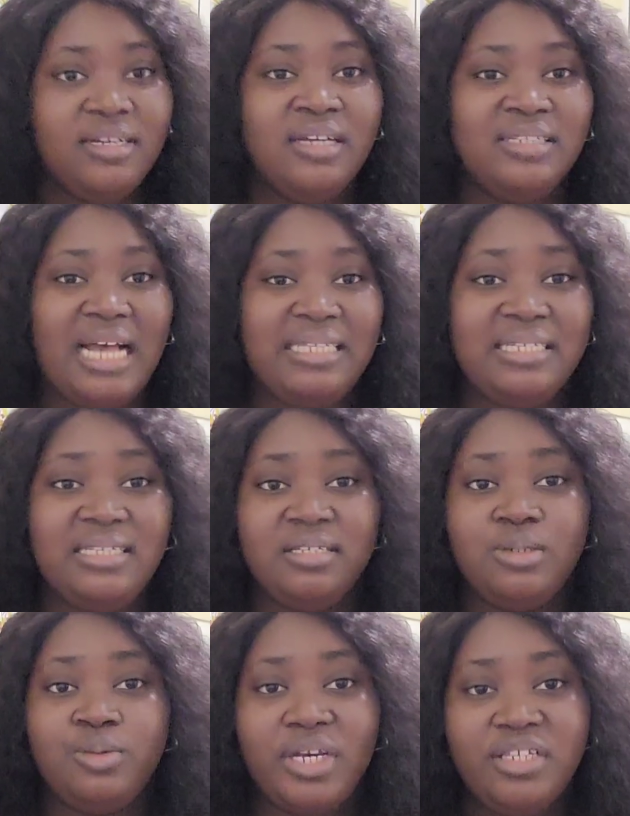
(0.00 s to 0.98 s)
That is the
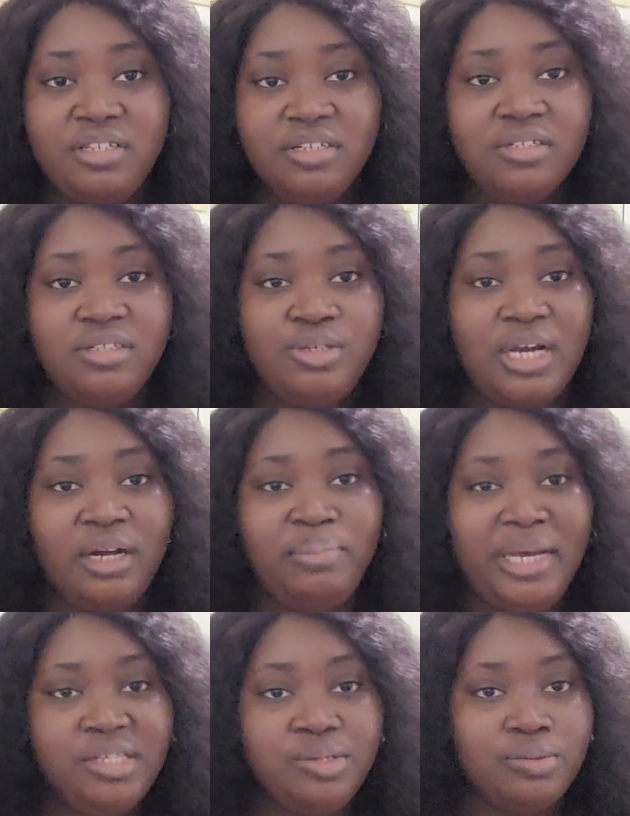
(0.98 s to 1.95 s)
questions you are
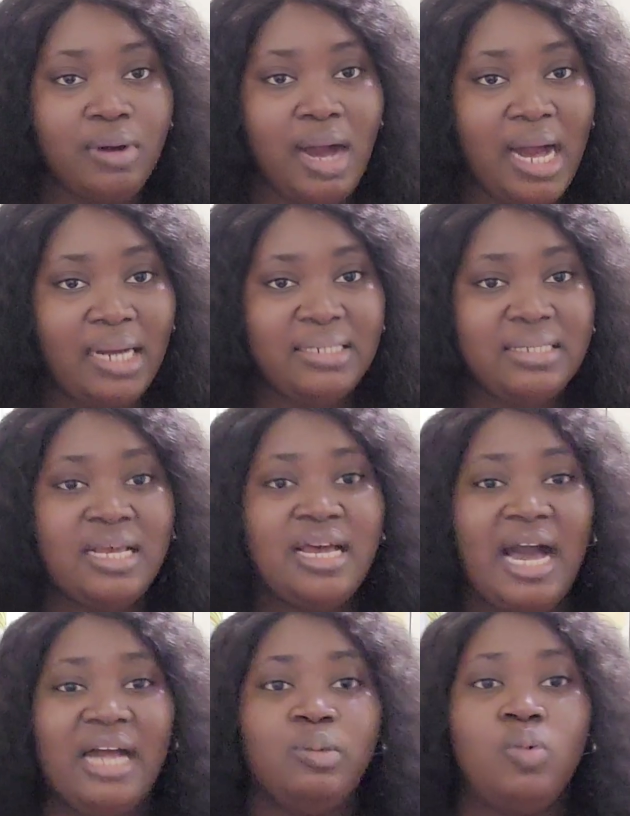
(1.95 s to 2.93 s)
meant to ask
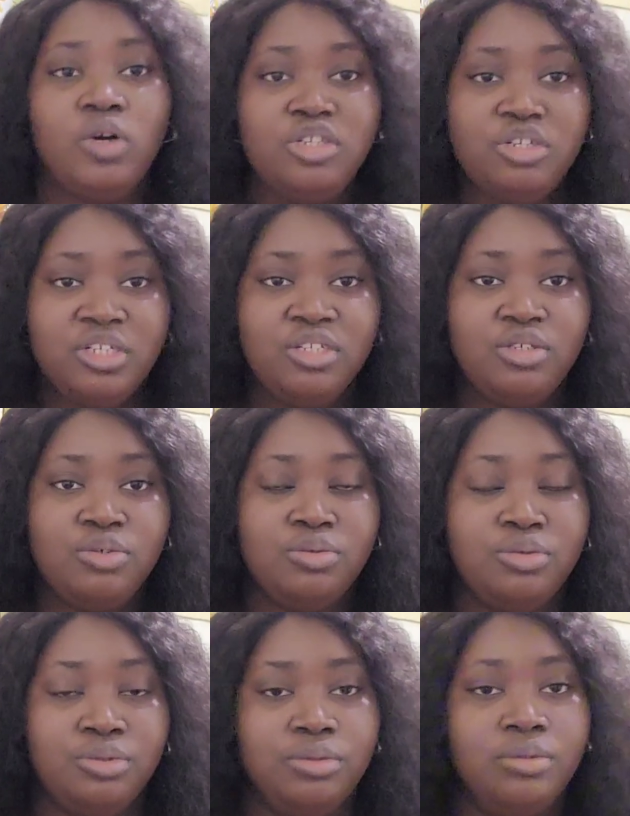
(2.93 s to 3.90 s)
and what you need to
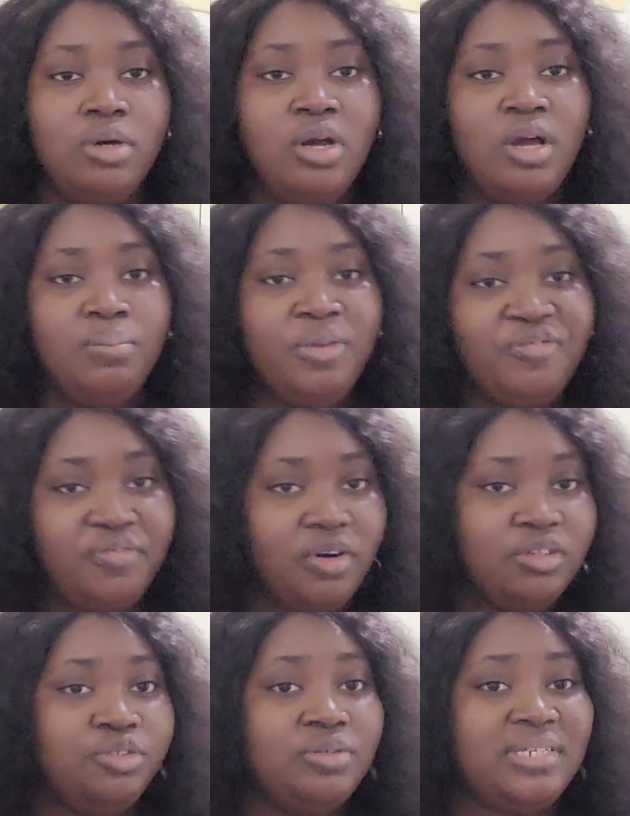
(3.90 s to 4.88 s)
know before
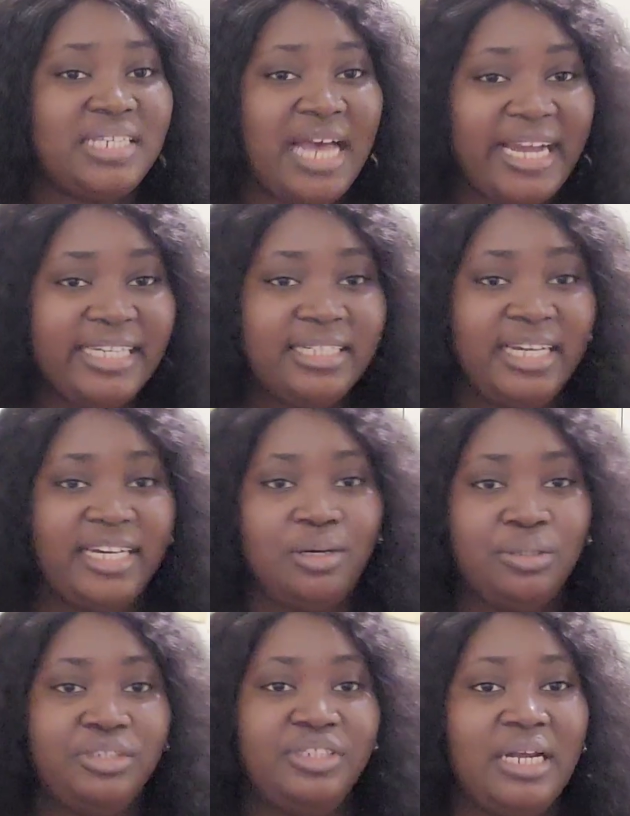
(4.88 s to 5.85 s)
you sign a
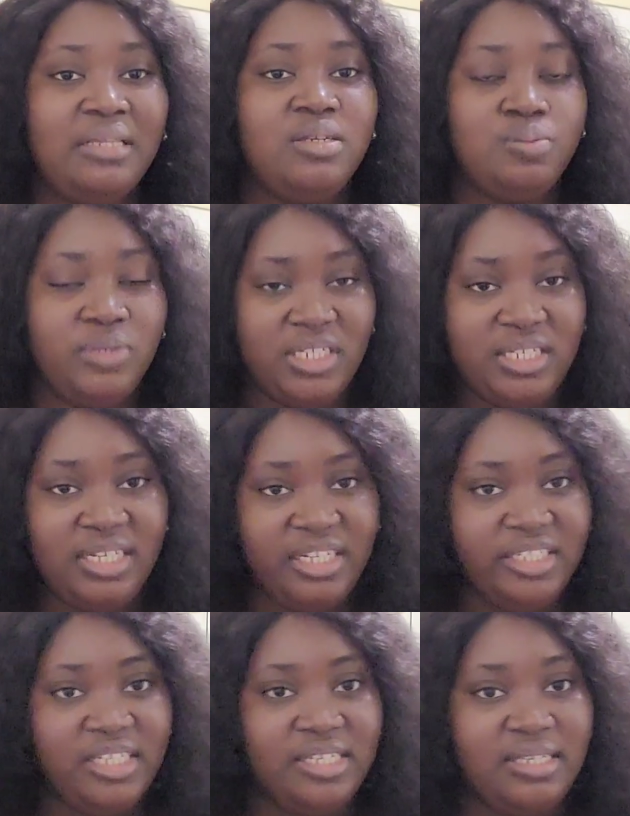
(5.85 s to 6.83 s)
contract with these
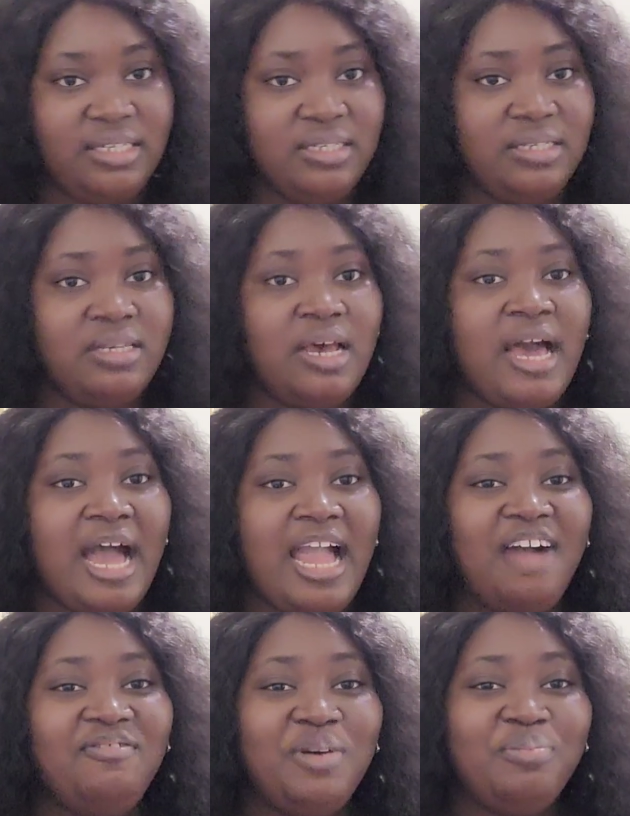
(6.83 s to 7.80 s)
agencies. I
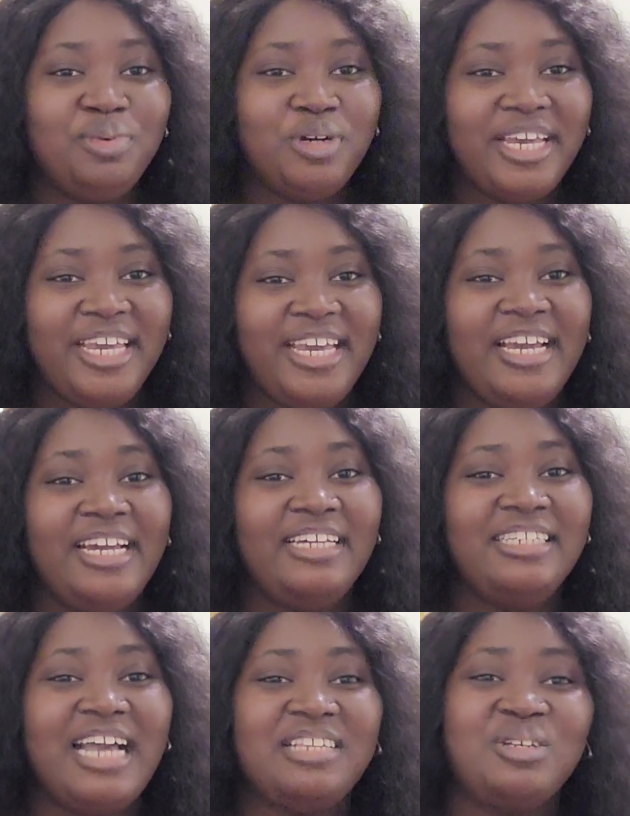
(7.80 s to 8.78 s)
have a book here
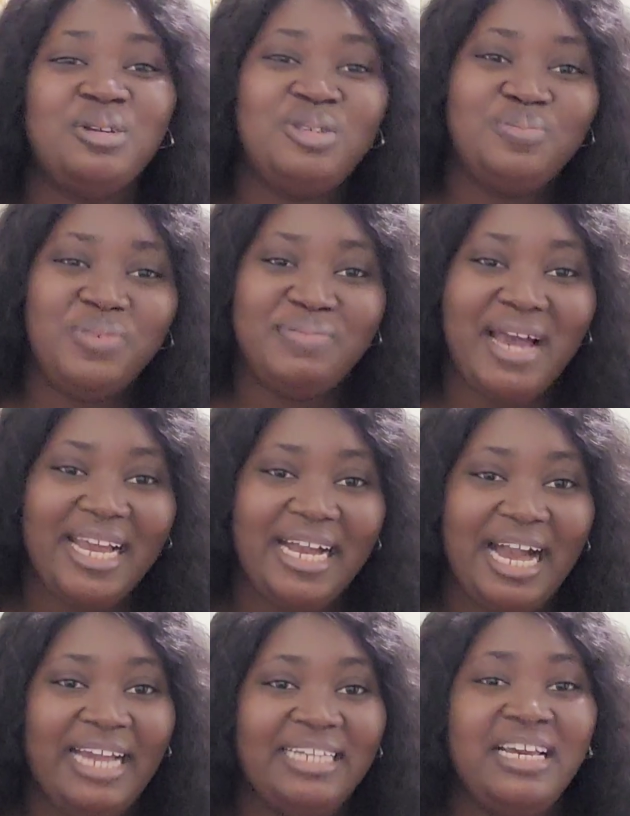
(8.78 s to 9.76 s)
that is going to be my
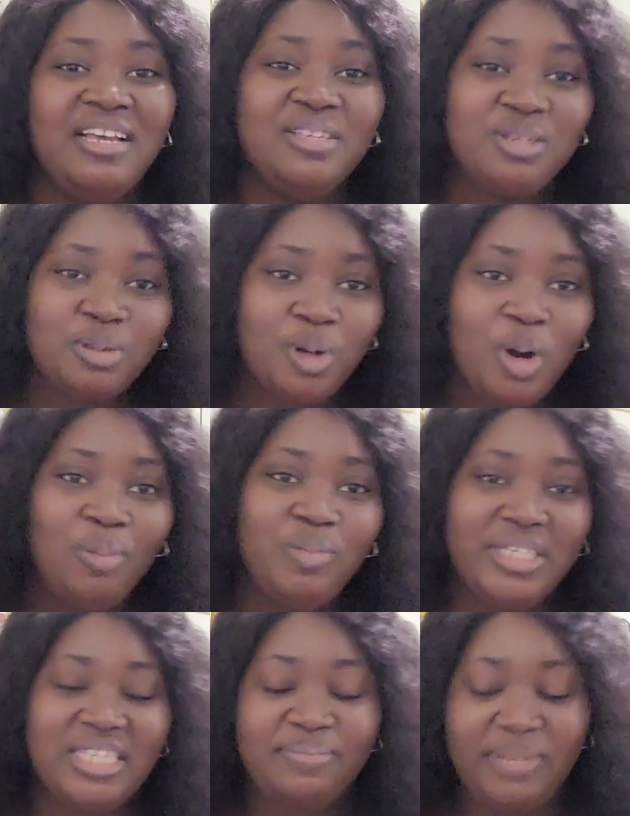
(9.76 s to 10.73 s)
guide, so come
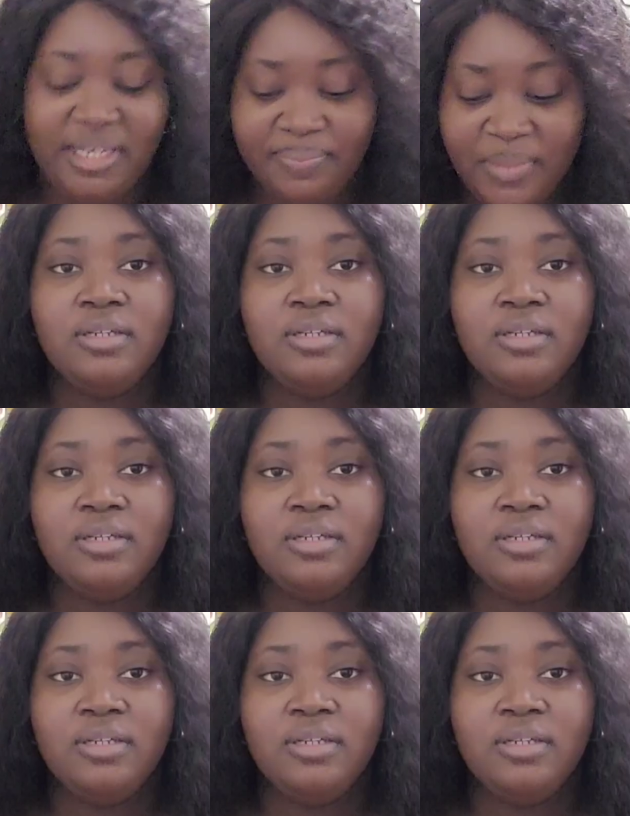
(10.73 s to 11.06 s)
with me.